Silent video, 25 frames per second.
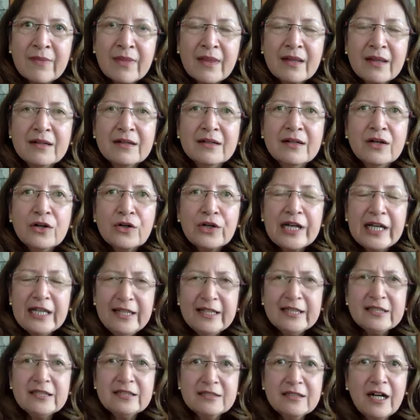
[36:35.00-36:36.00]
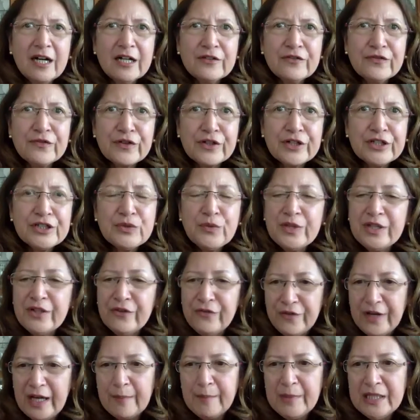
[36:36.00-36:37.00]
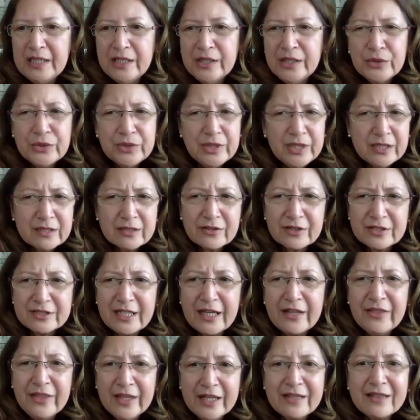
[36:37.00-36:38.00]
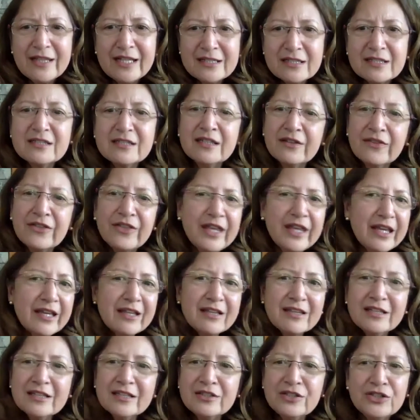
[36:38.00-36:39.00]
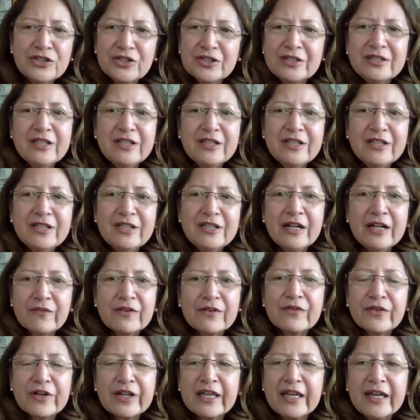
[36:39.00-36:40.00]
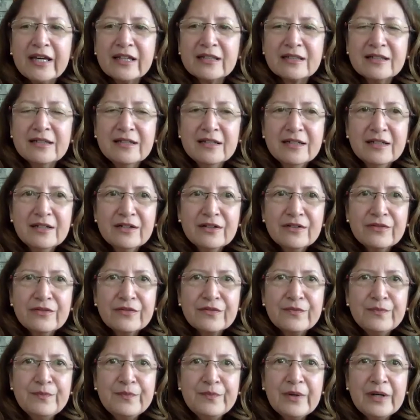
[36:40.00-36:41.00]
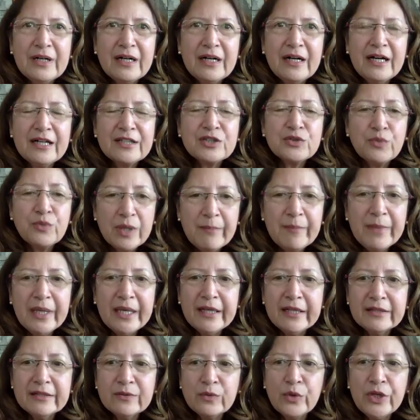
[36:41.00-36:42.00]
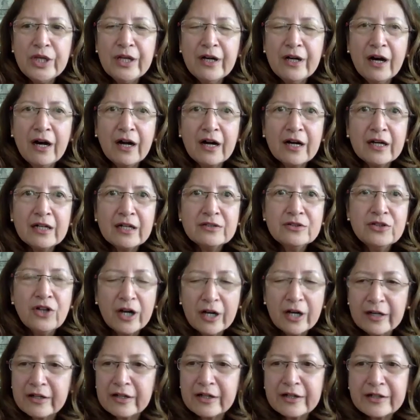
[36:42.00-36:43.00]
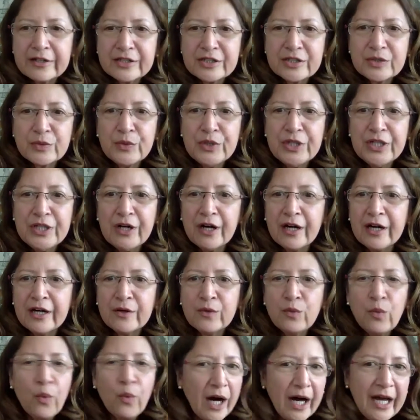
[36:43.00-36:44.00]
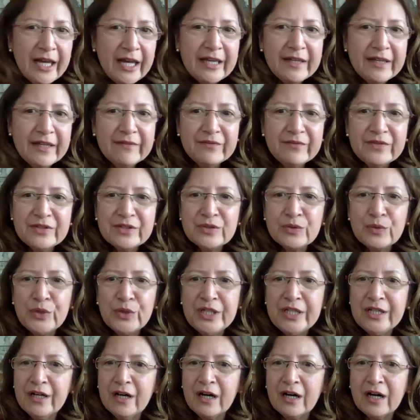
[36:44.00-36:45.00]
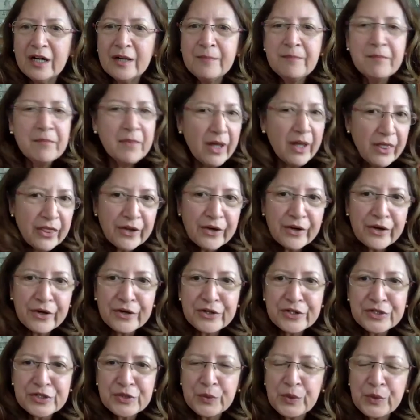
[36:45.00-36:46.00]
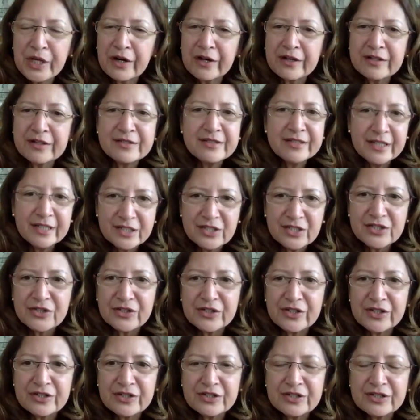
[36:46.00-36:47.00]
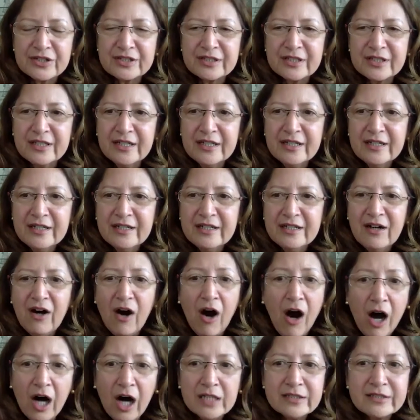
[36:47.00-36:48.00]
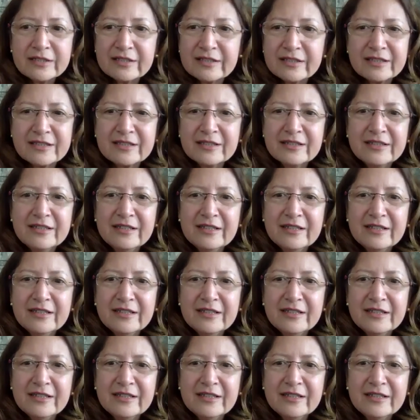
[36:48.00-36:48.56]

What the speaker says: Okay, let's start first with the family unit, because I think that's the thing that you should never forget. As women, we are daughters, we are wives, we are mothers, we are sisters, aunts.